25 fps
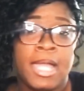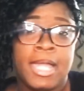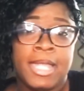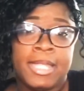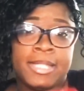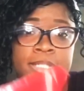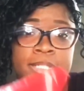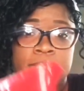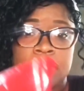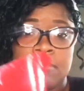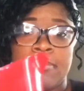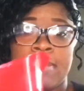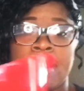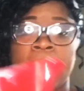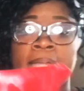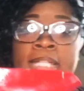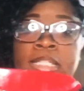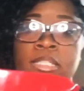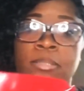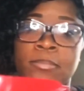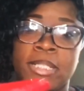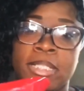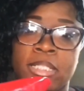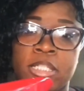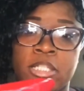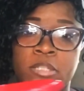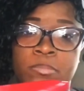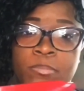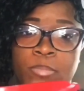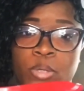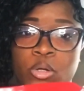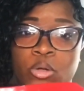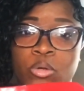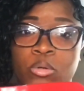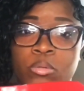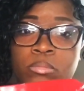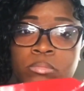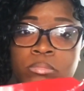combine them in this
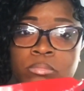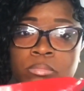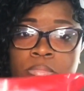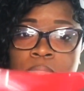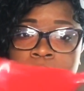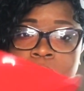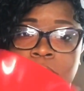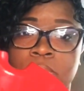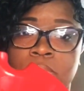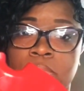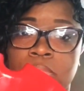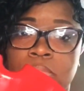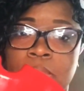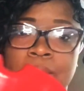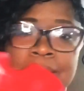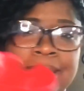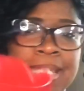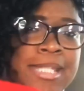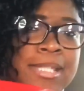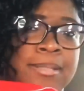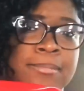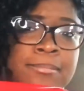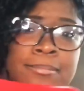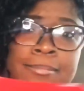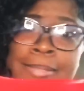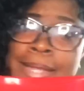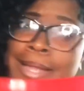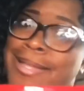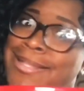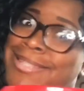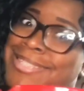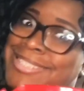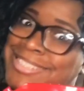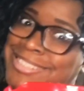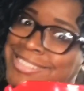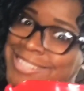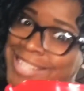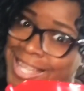bowl. Again,
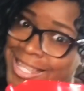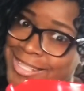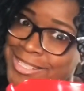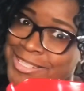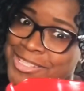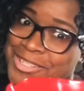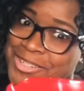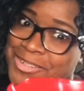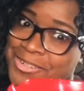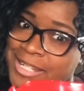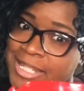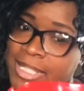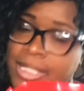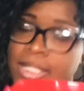Dollar Tree.